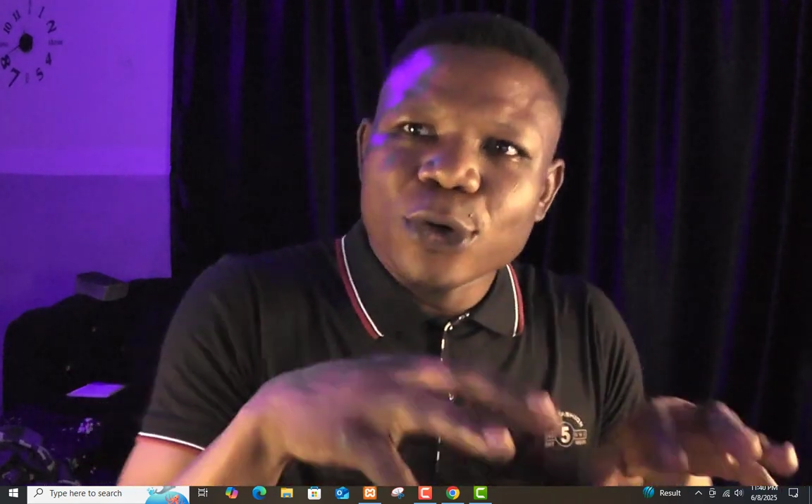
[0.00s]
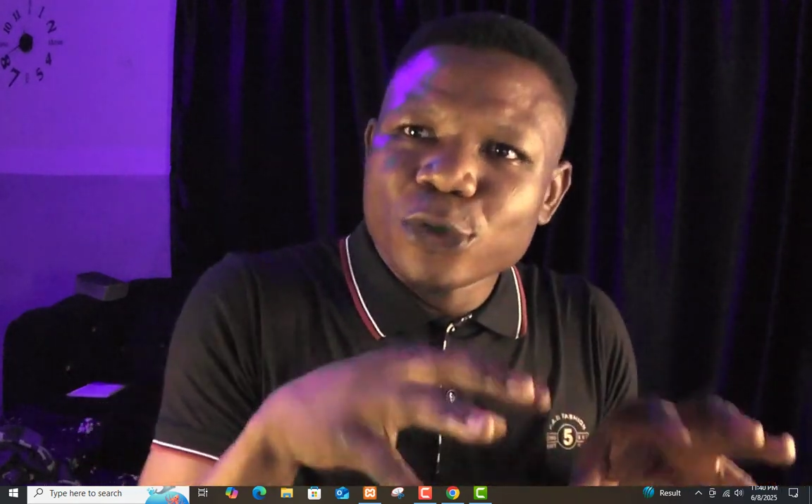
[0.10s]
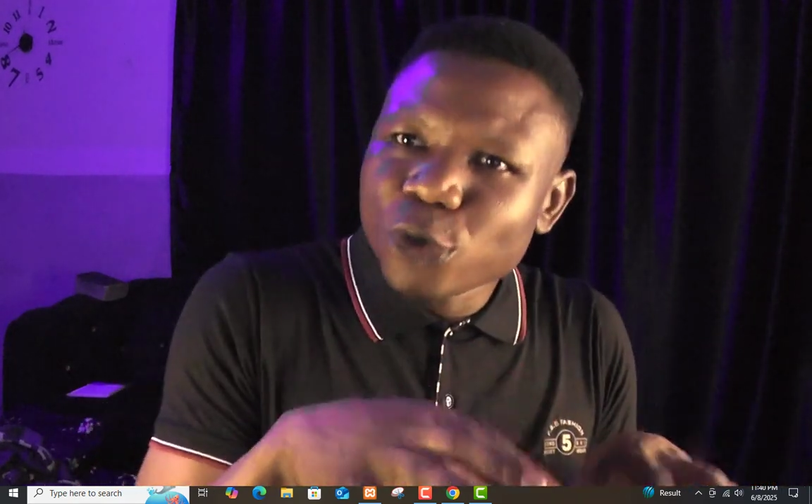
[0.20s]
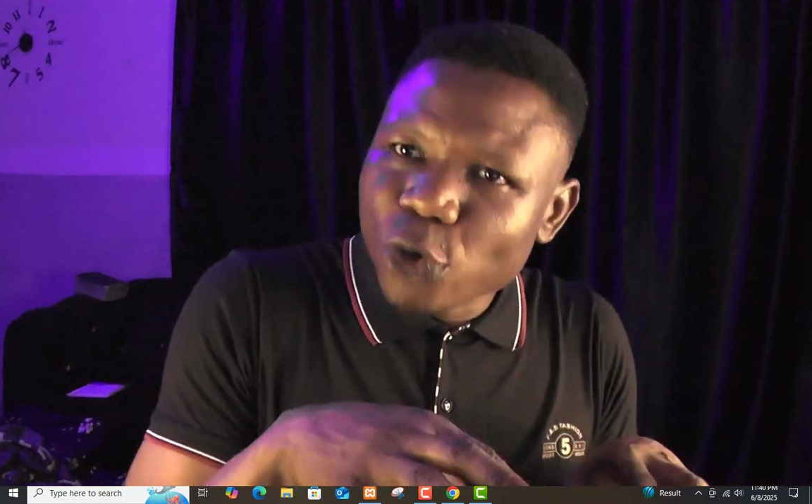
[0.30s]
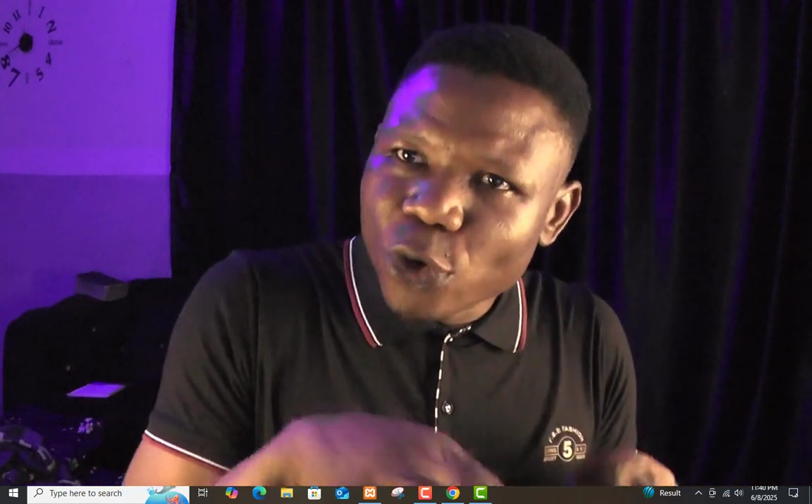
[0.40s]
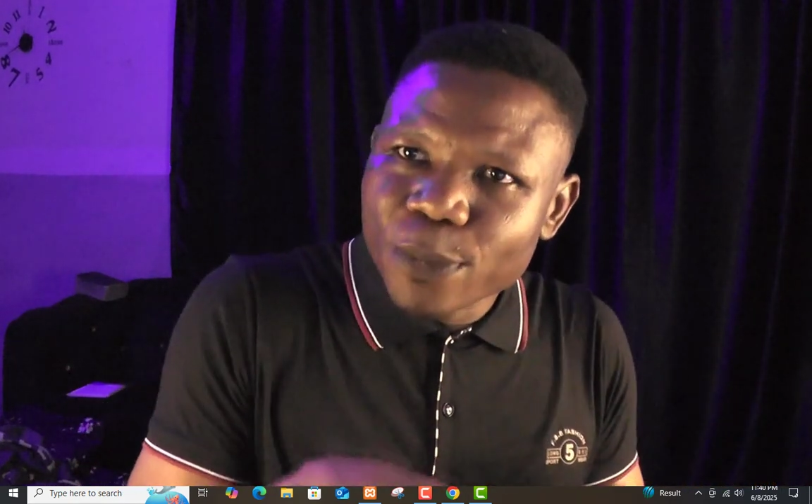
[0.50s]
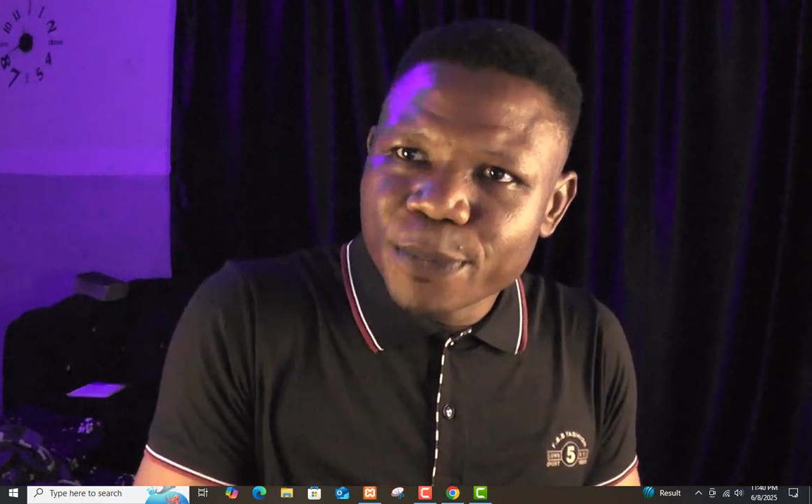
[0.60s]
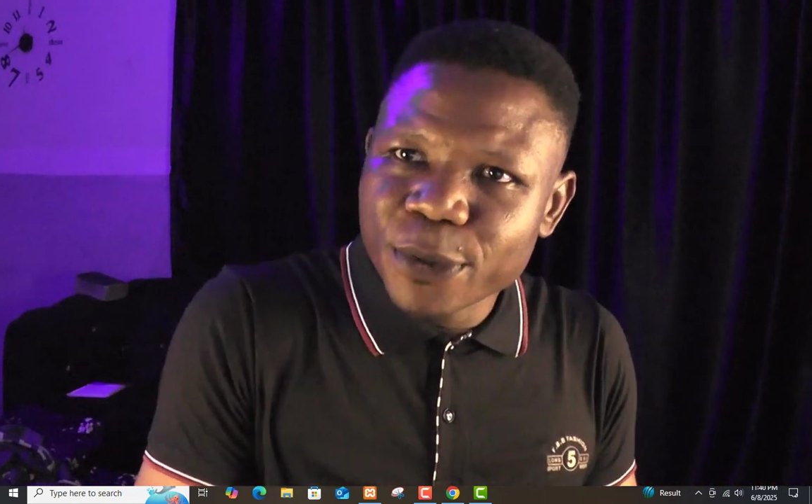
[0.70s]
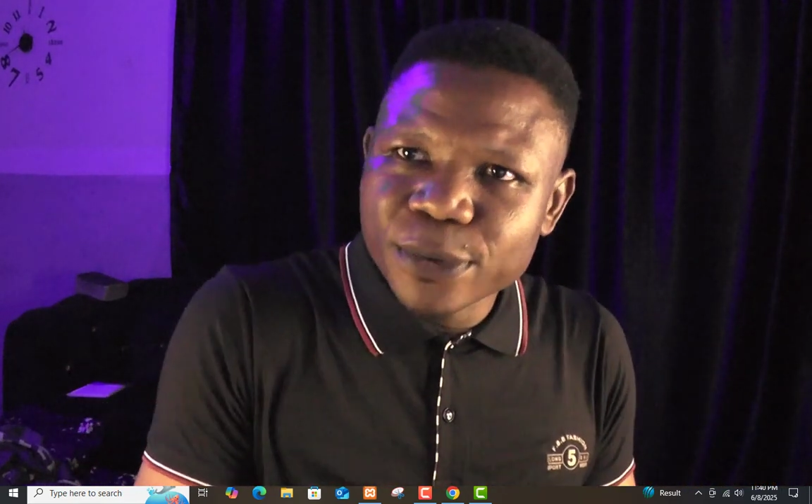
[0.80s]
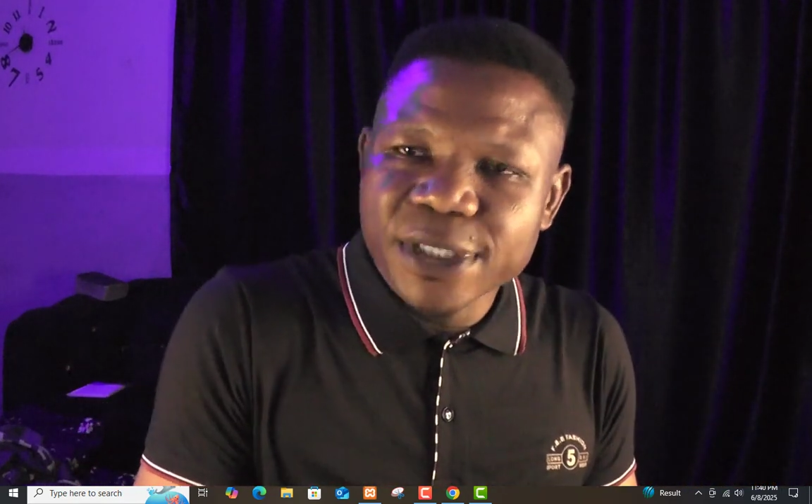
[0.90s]
on your
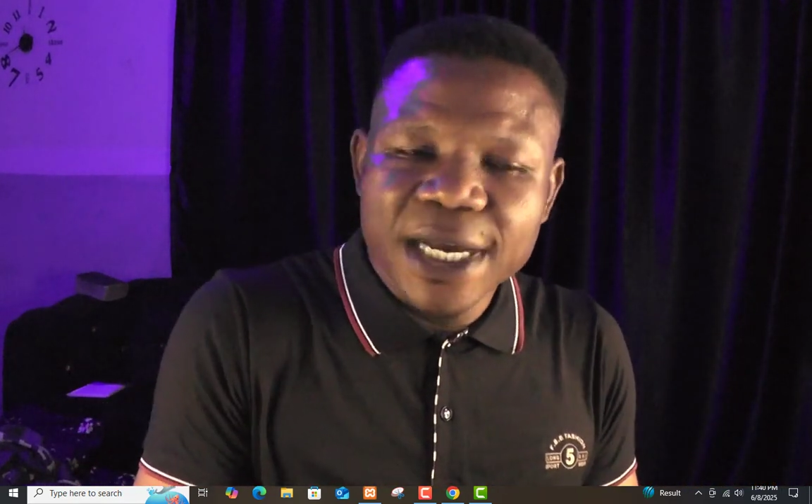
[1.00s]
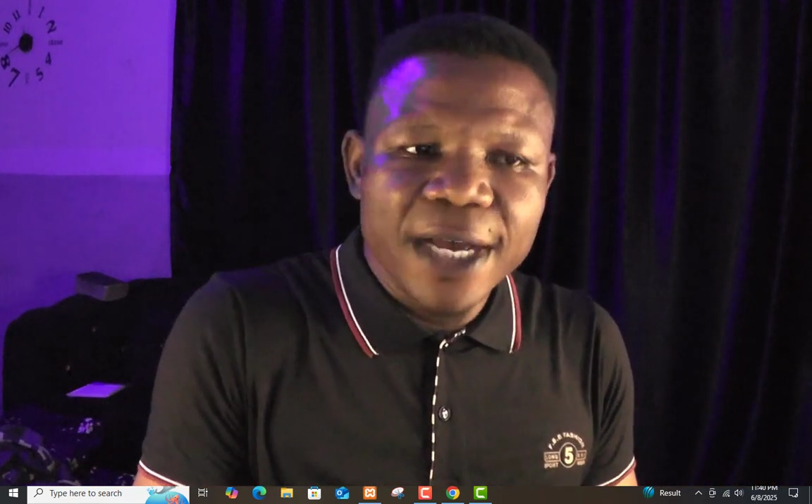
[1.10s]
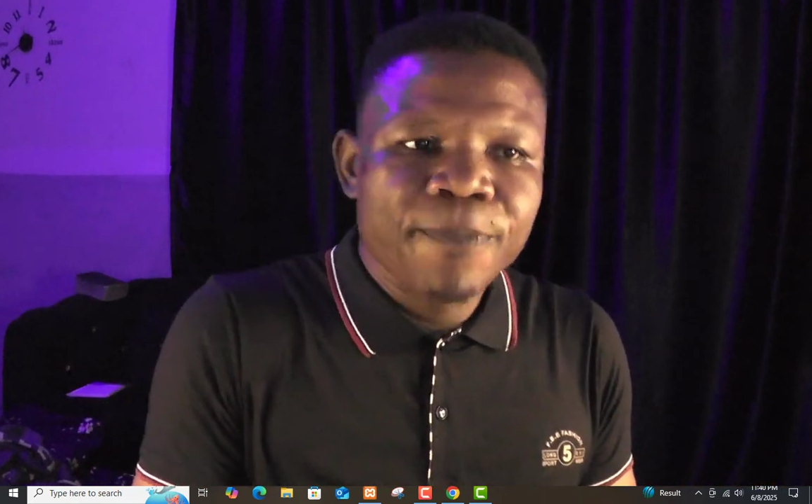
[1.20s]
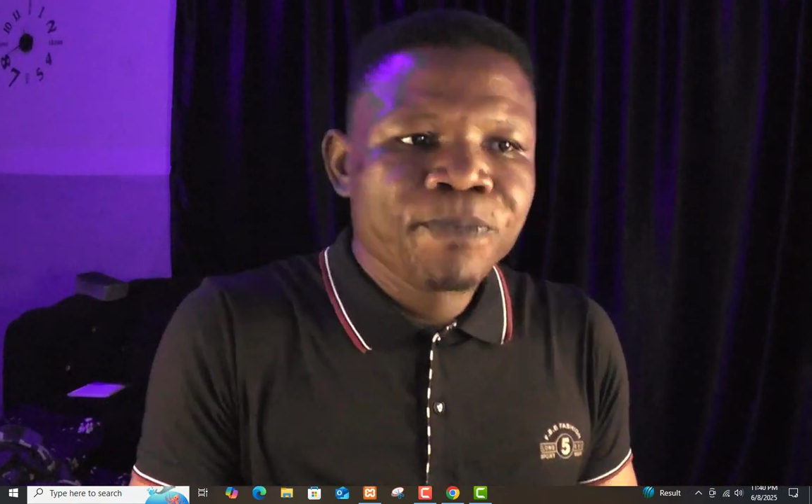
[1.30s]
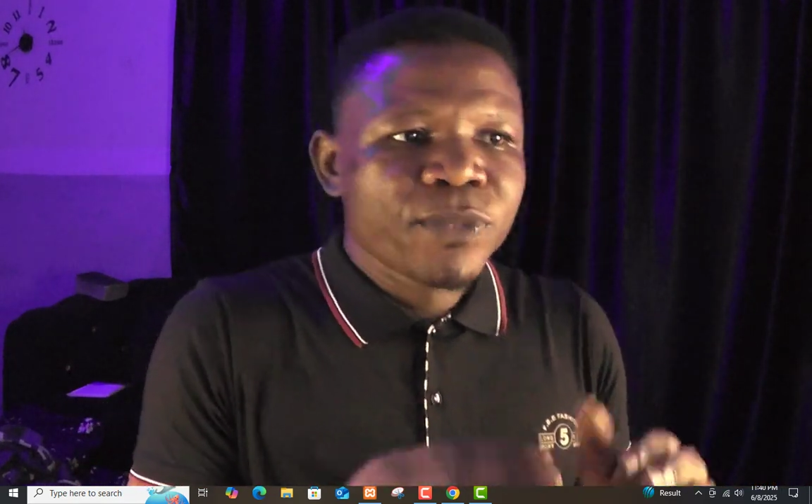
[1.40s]
computer,